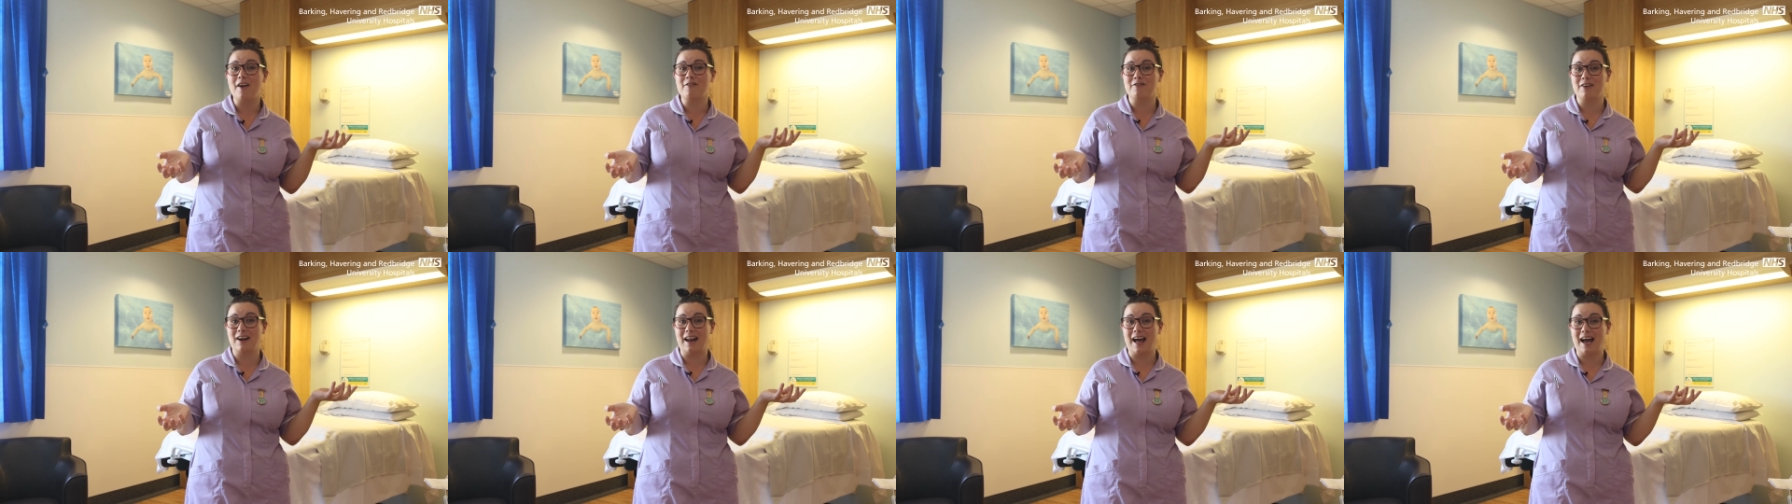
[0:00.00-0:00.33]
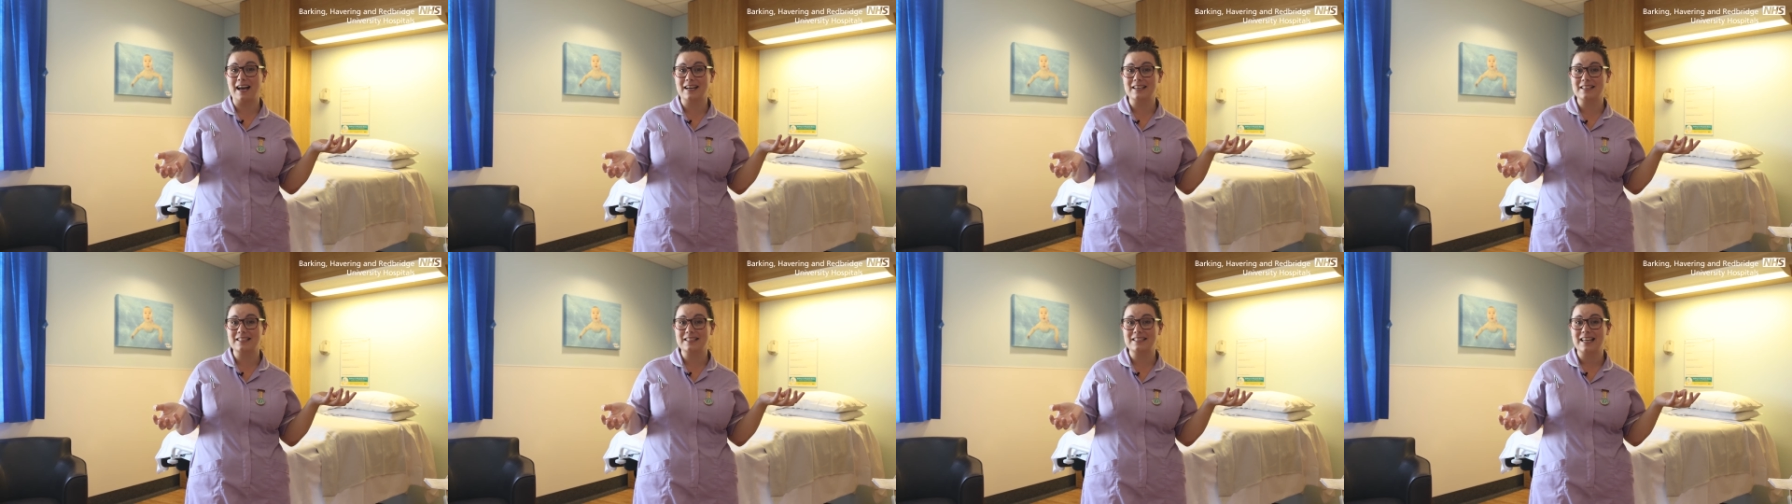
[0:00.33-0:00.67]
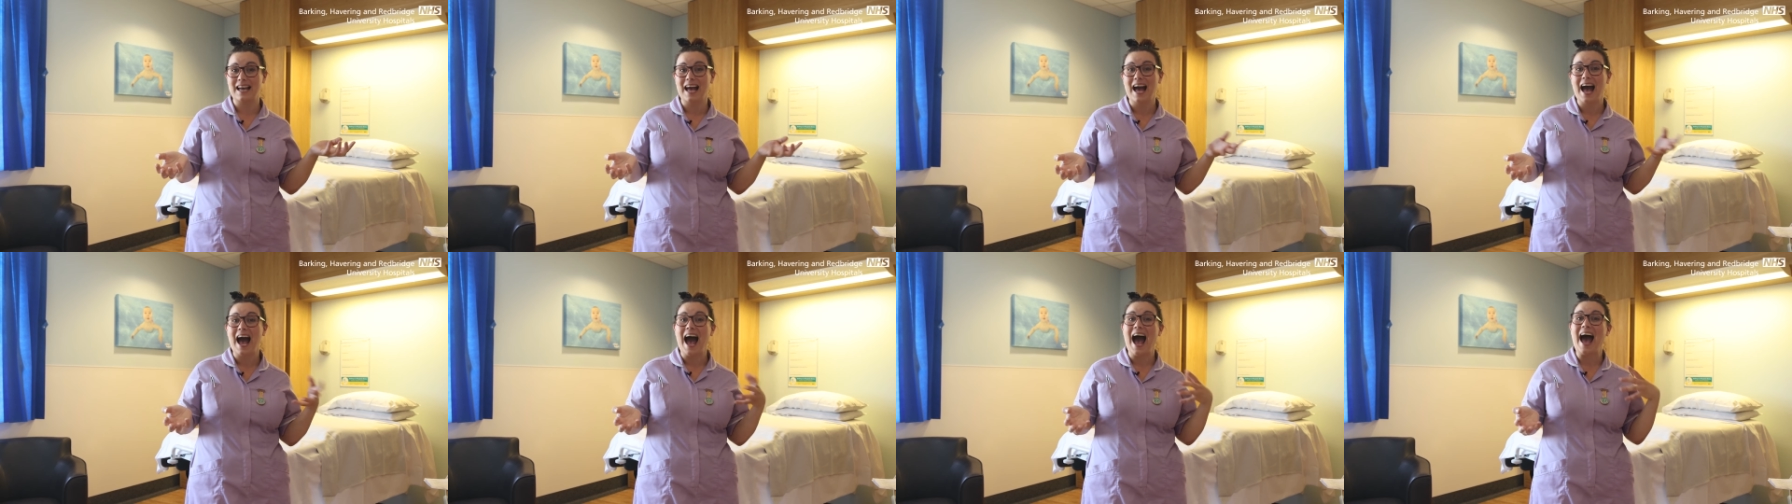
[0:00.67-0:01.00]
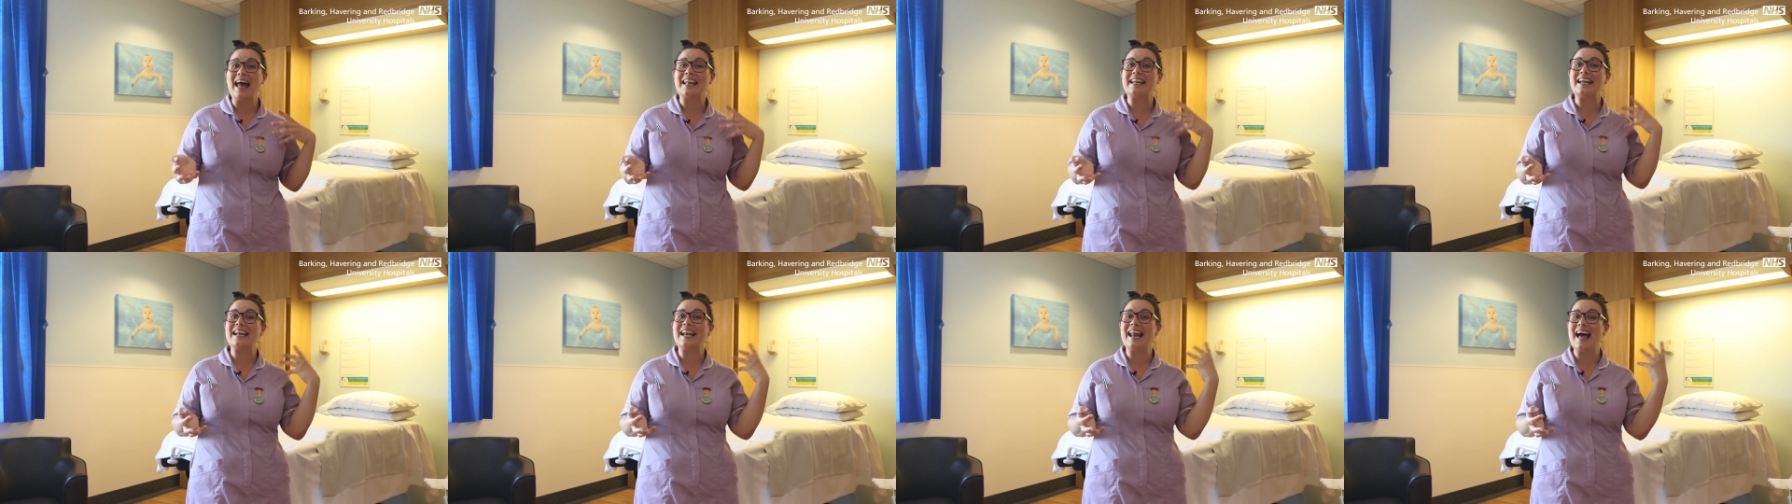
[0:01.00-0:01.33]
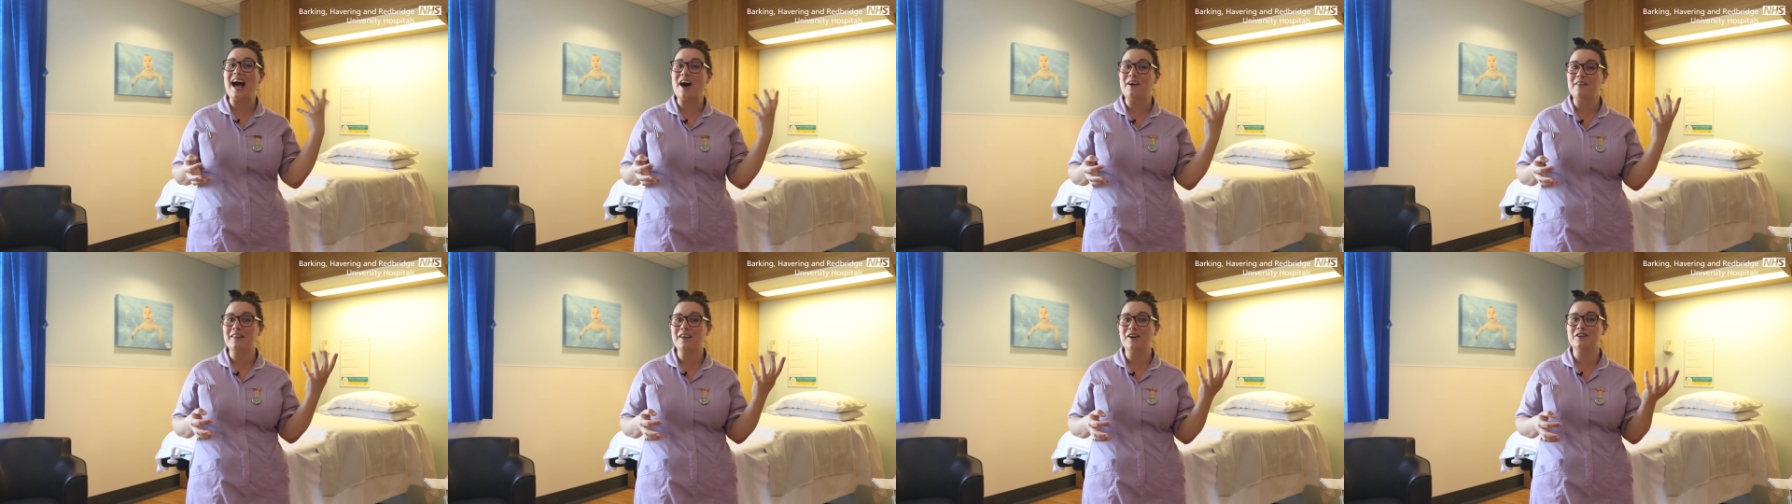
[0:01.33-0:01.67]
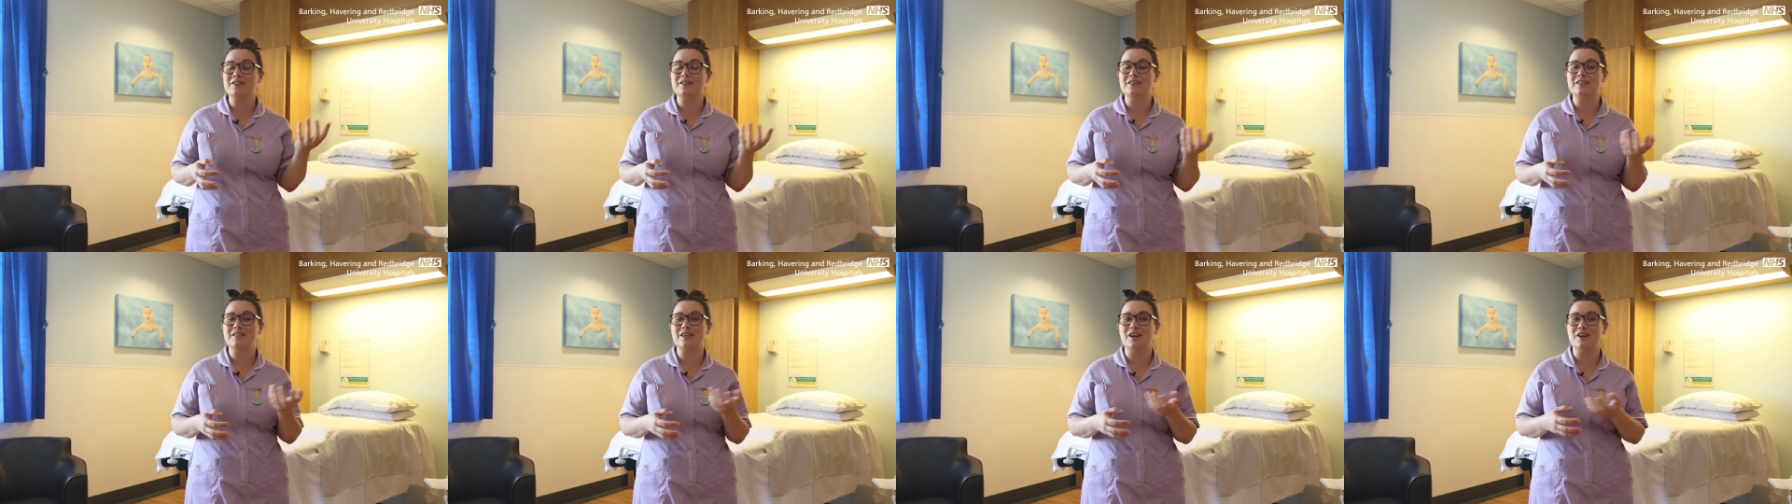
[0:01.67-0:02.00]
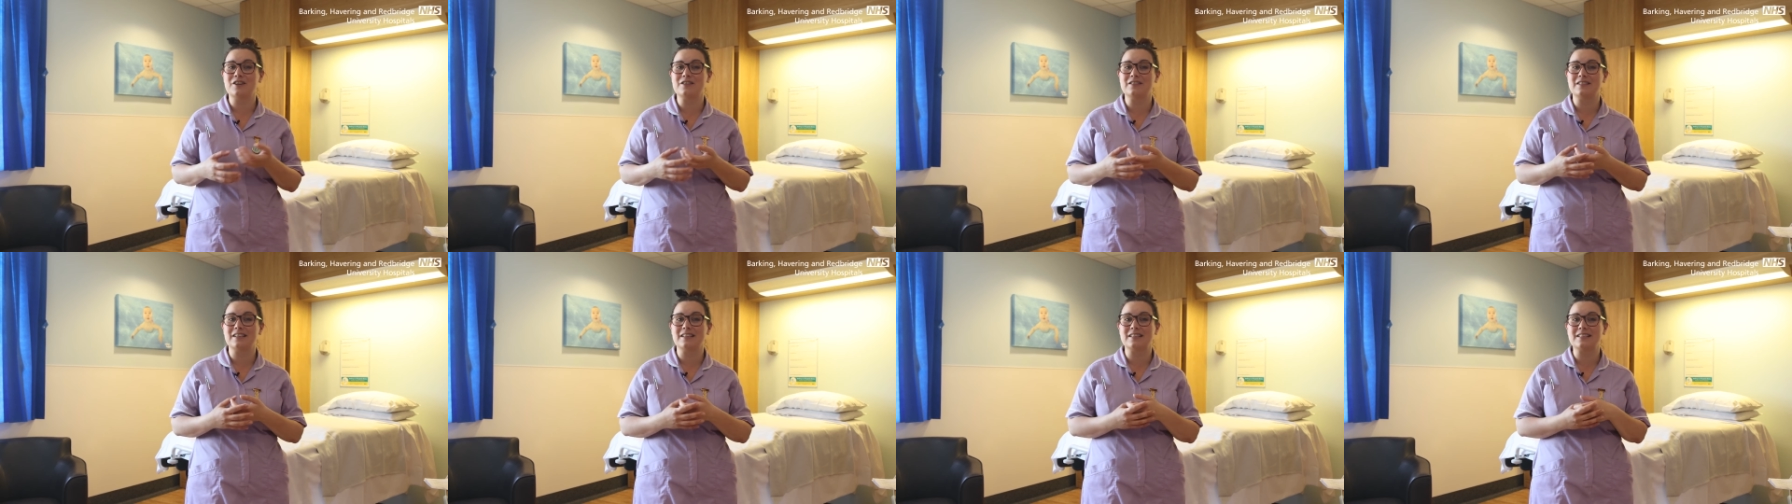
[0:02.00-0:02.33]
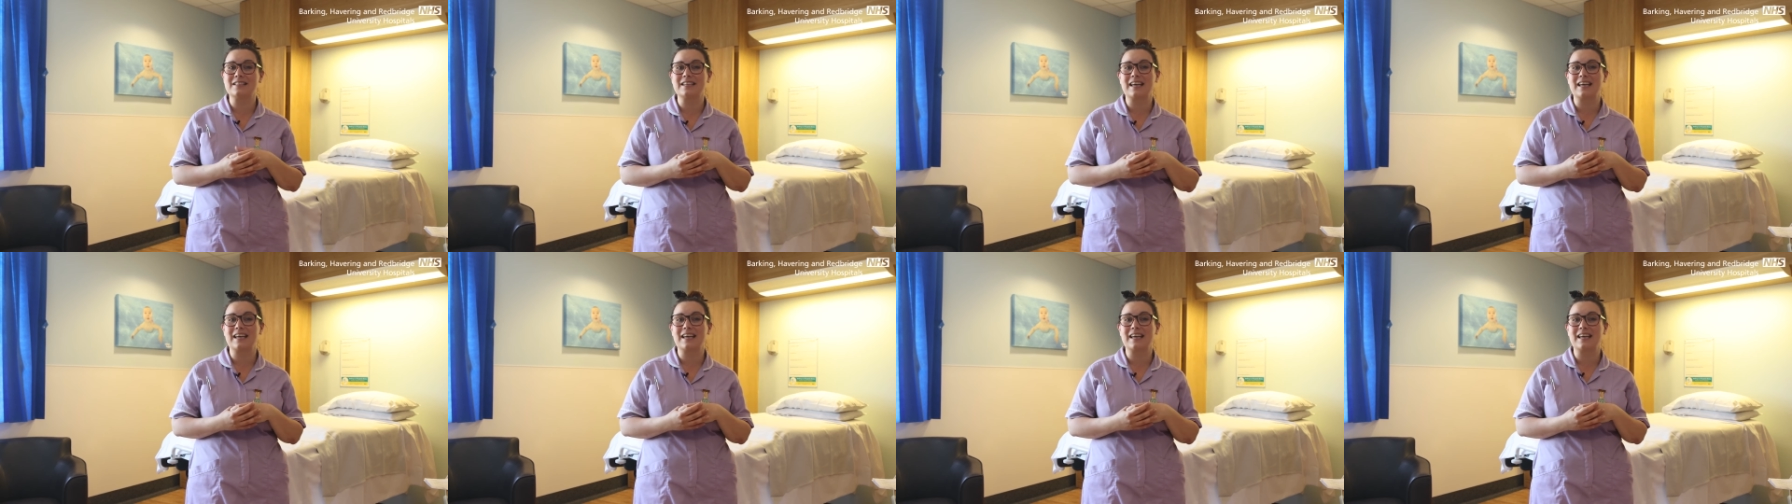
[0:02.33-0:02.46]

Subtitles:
and relaxed and allow the oxytocin